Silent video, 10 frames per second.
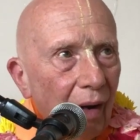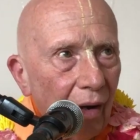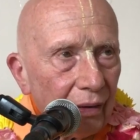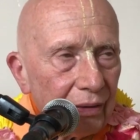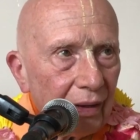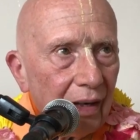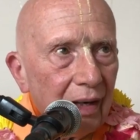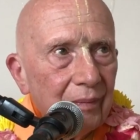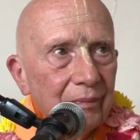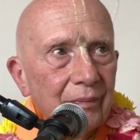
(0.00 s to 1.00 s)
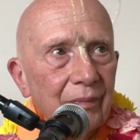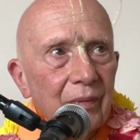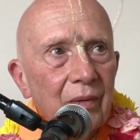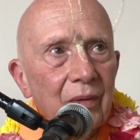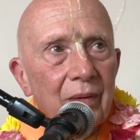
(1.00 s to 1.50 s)
our time
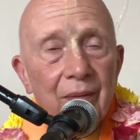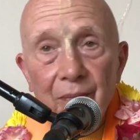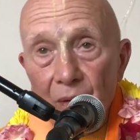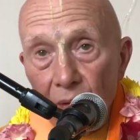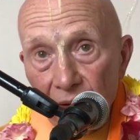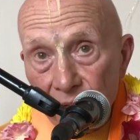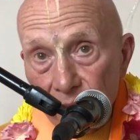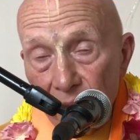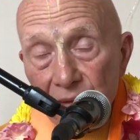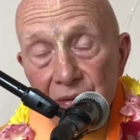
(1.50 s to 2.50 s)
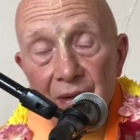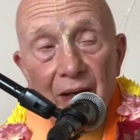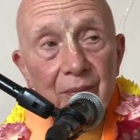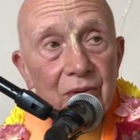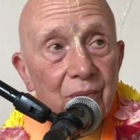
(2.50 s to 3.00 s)
as much
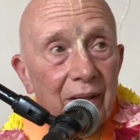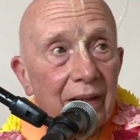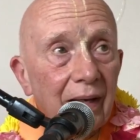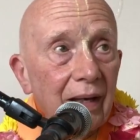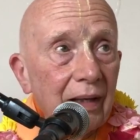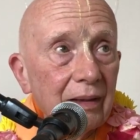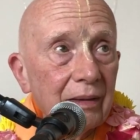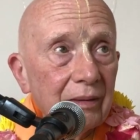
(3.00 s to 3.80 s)
time as we can,